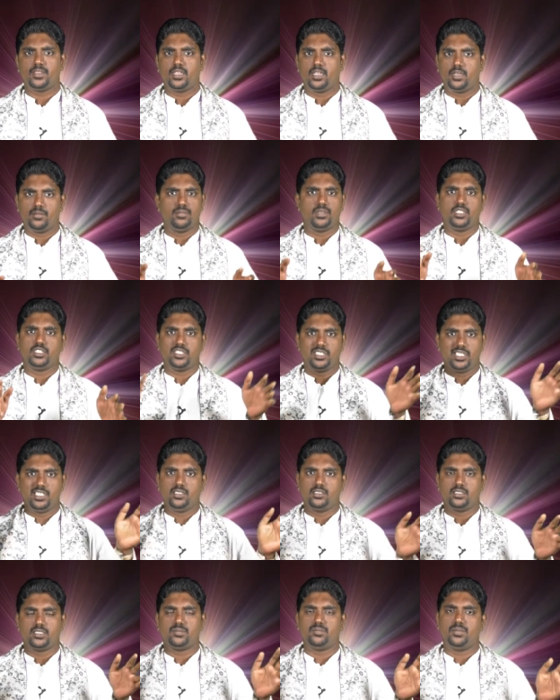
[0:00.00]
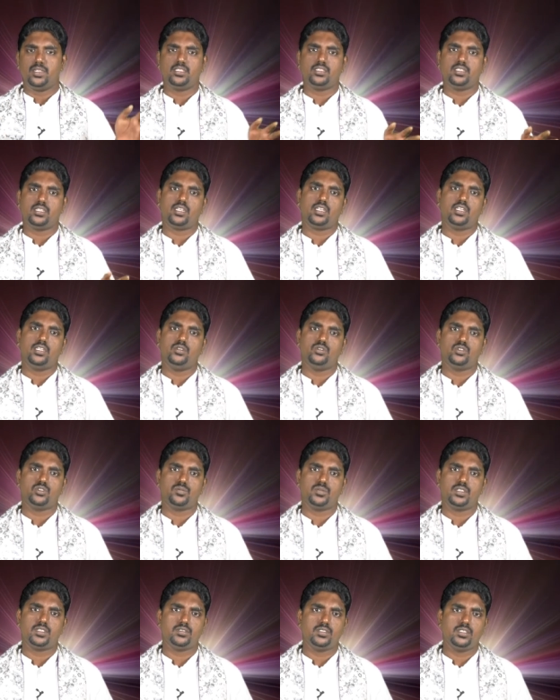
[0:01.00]
of machines, basically
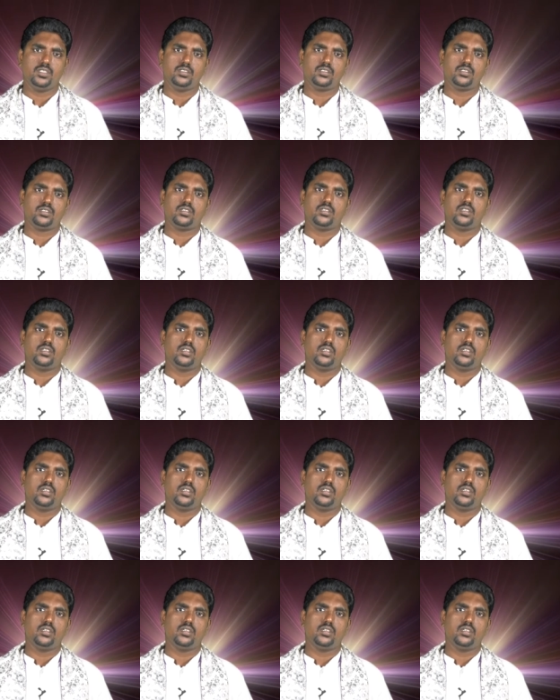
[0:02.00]
used machines,